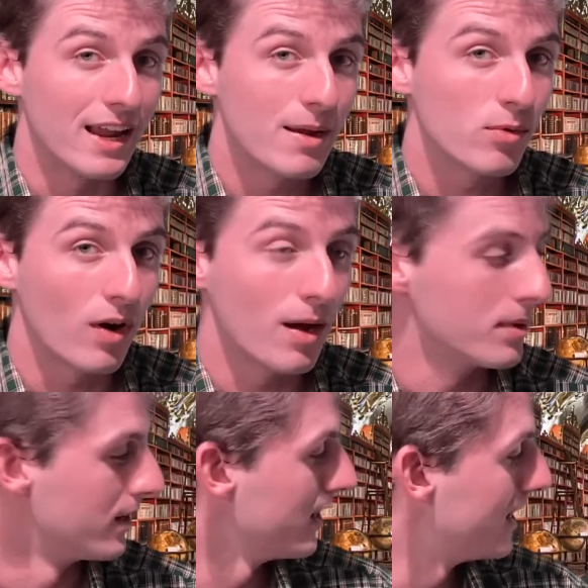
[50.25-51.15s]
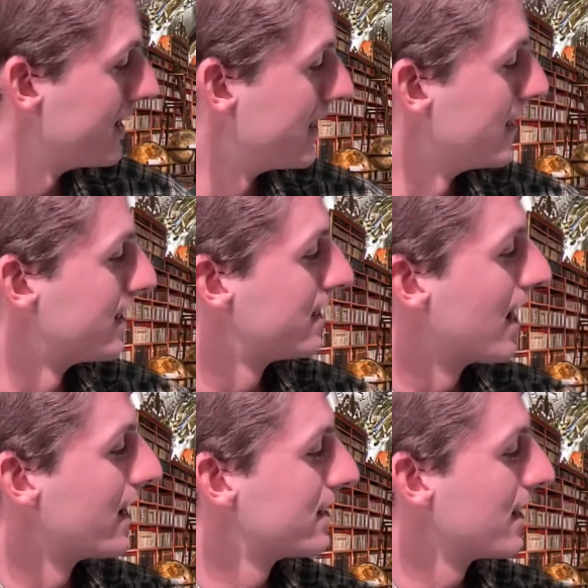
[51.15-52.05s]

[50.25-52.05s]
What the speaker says: Hammurabi is in its status